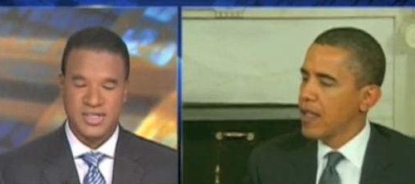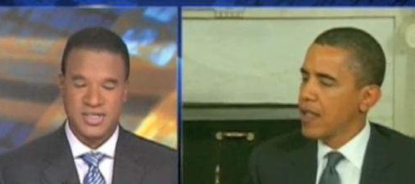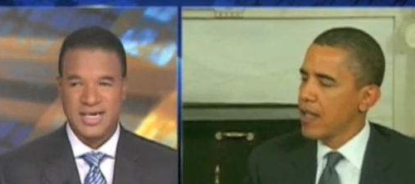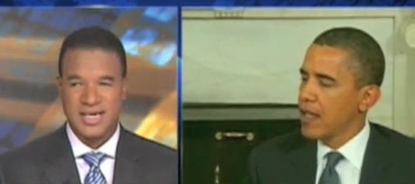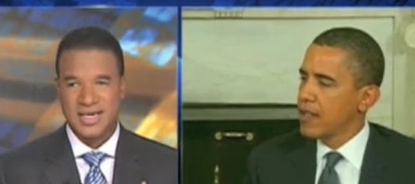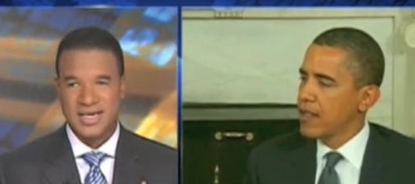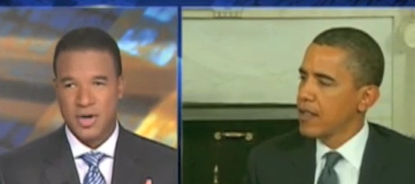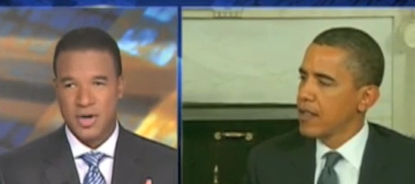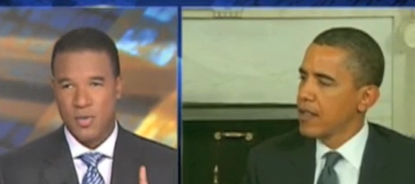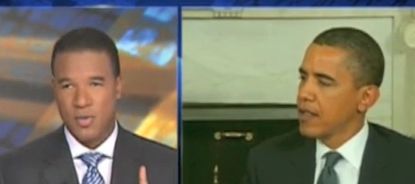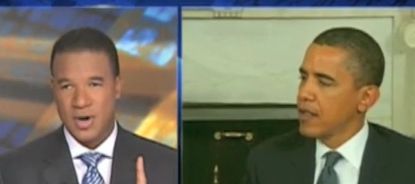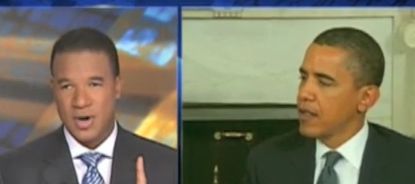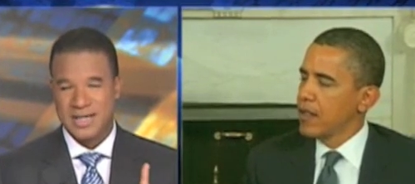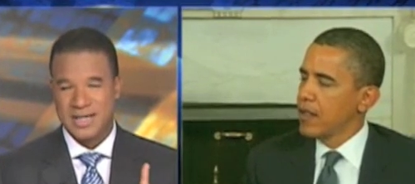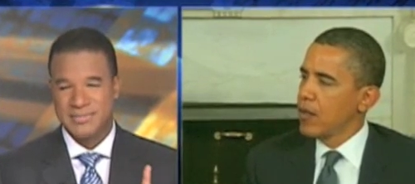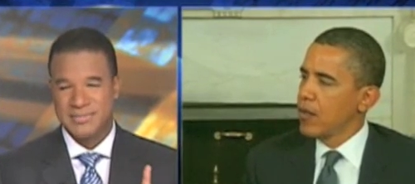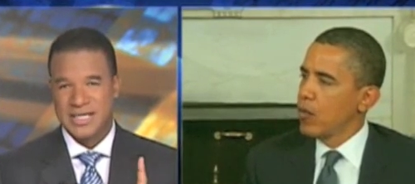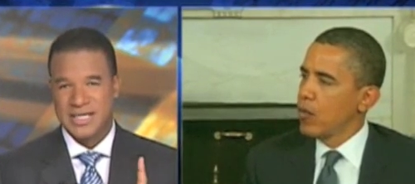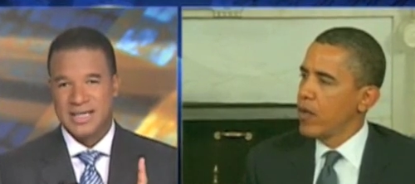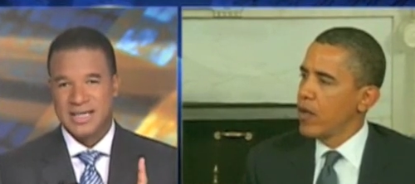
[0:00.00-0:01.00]
Speaker 1: say, you know
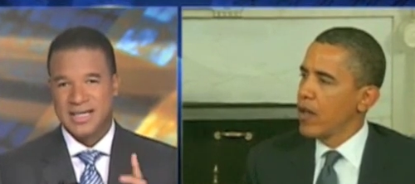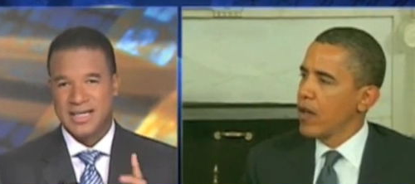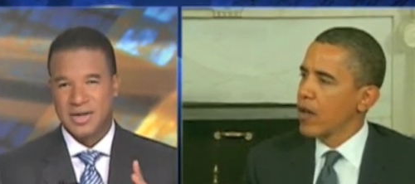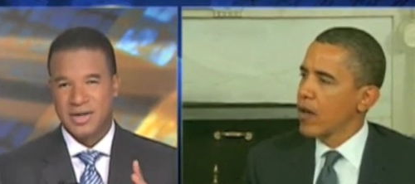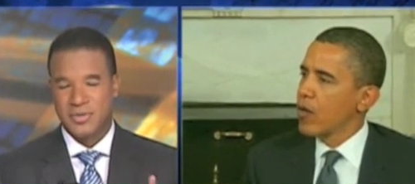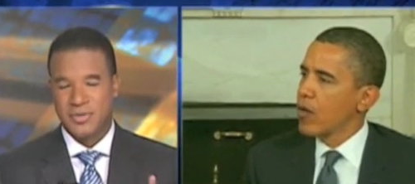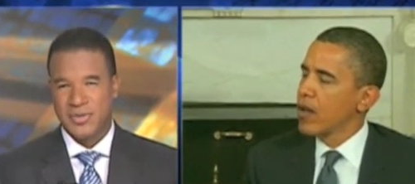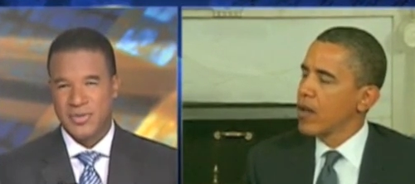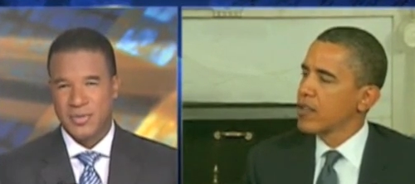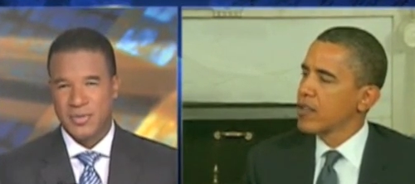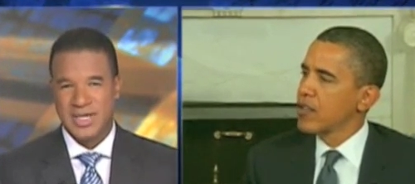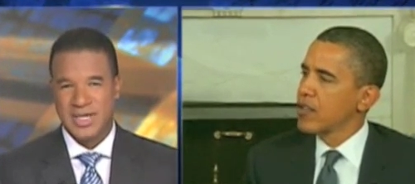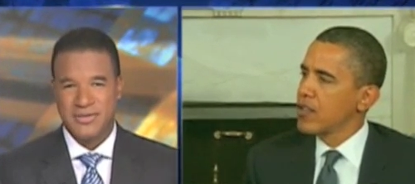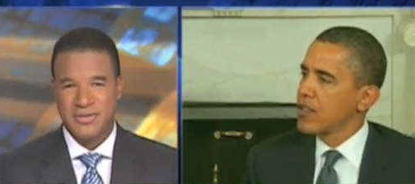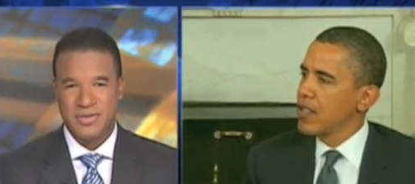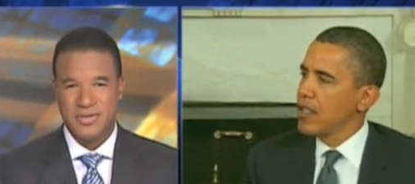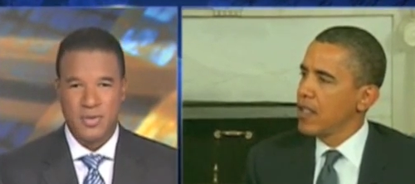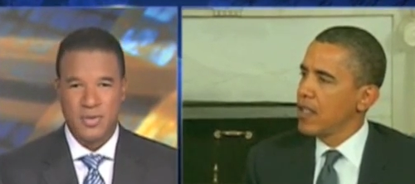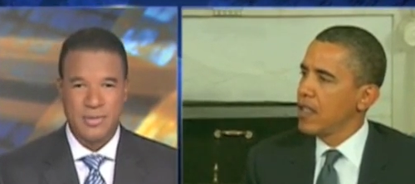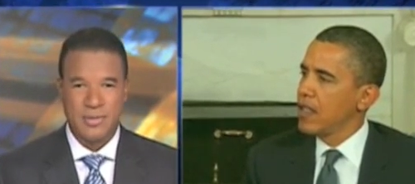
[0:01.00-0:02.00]
what, uh, we
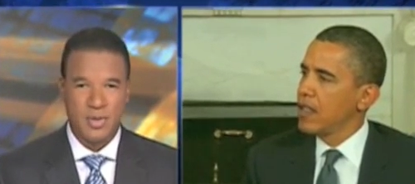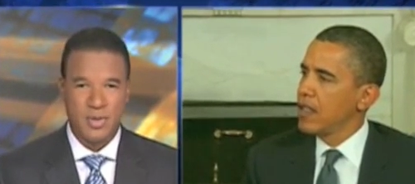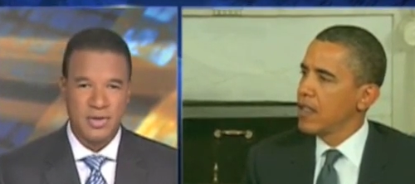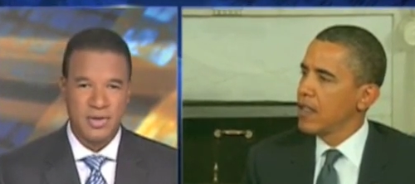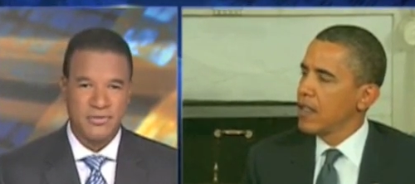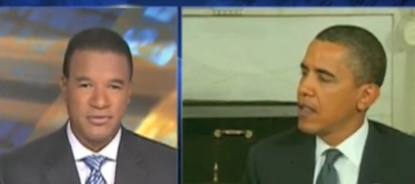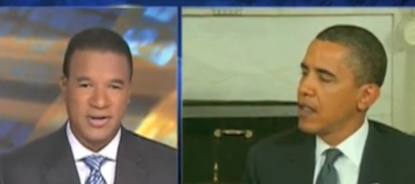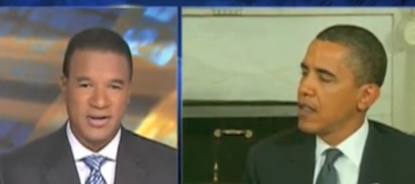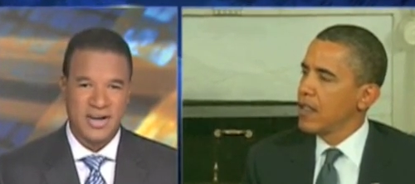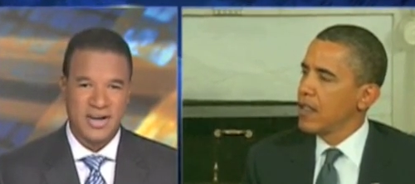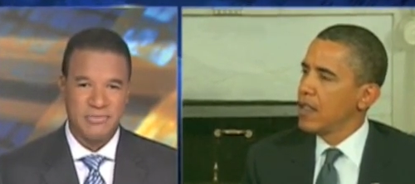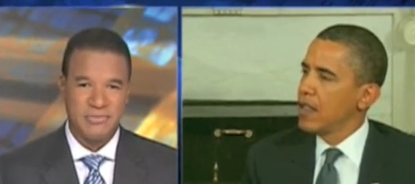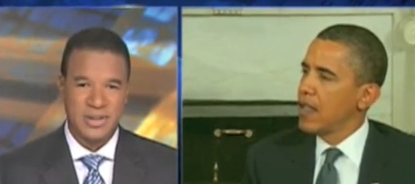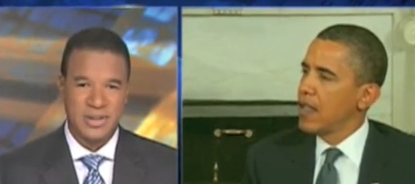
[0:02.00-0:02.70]
give you 1.5